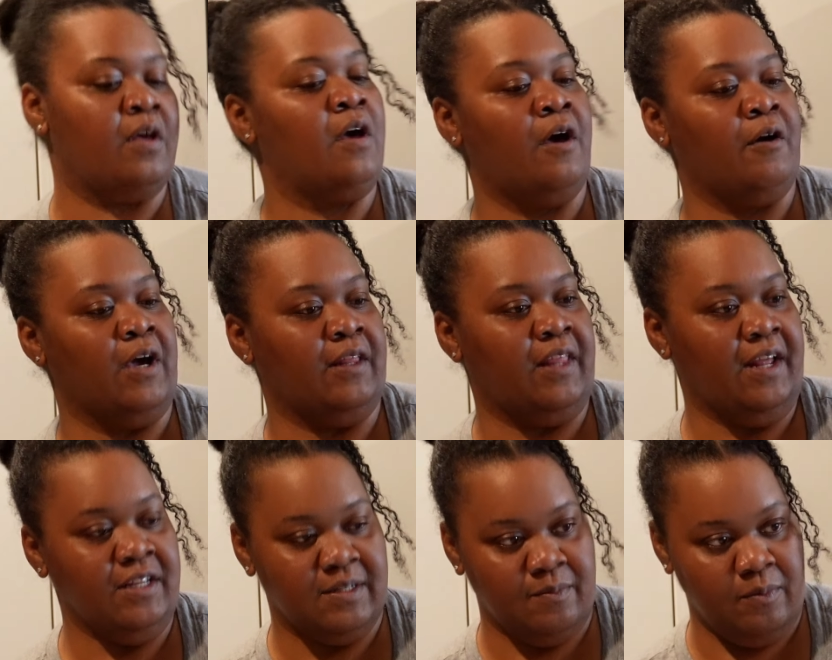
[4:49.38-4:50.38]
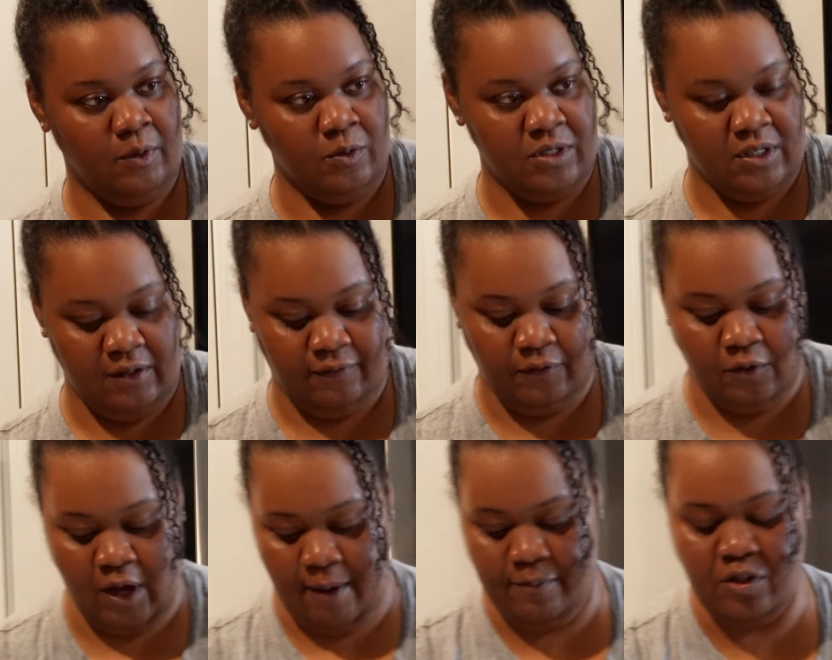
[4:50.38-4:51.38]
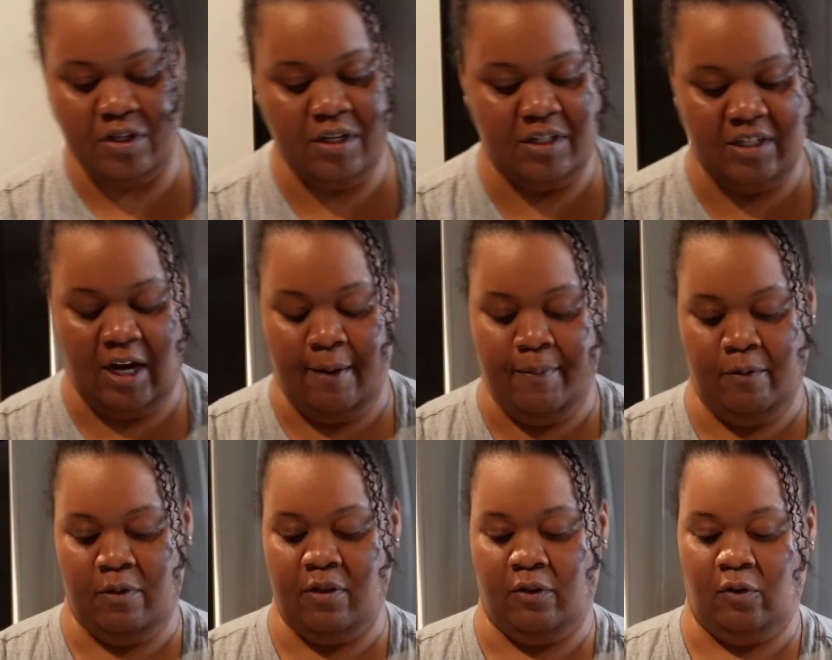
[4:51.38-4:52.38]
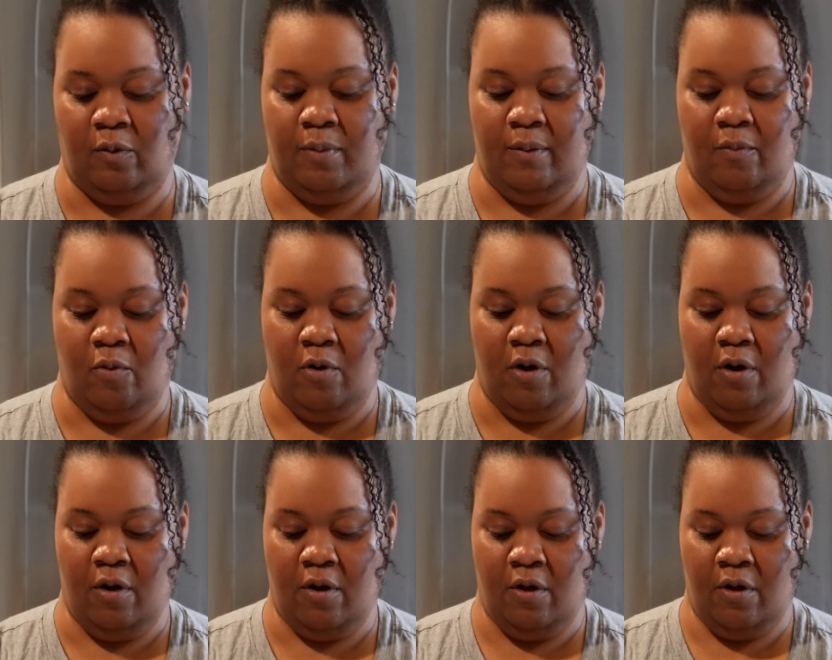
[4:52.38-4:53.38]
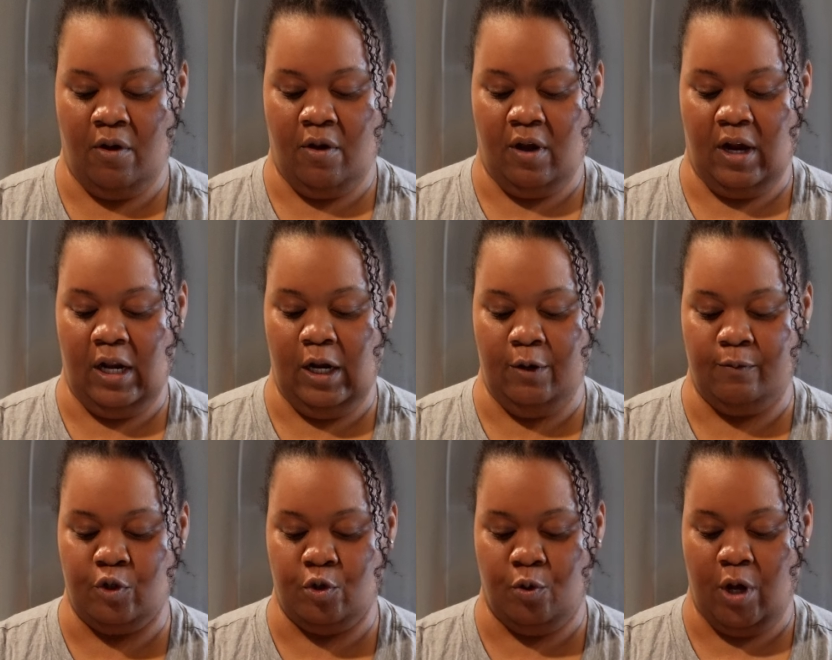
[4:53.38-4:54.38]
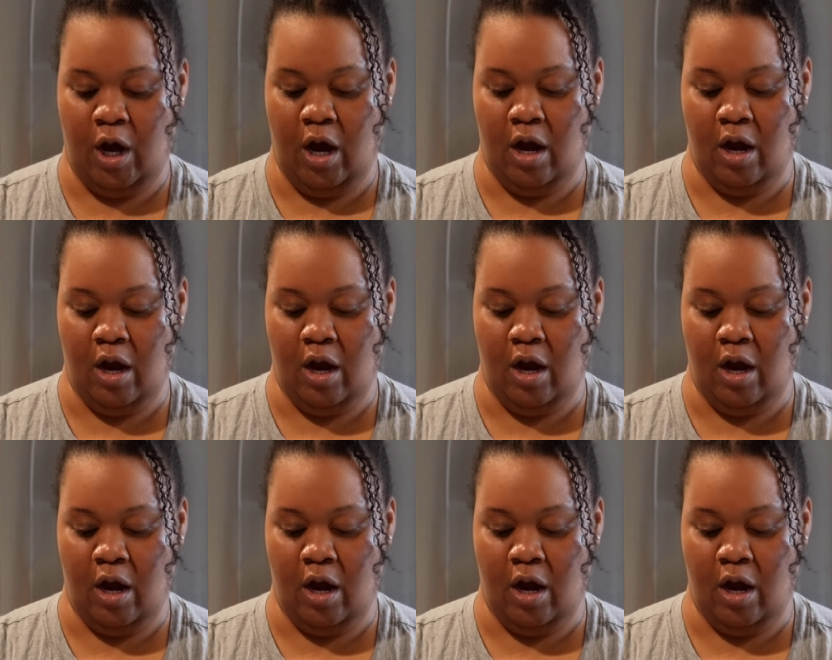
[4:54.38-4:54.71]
Okay, that is mostly full. I'm just going to top it with a little bit more club soda.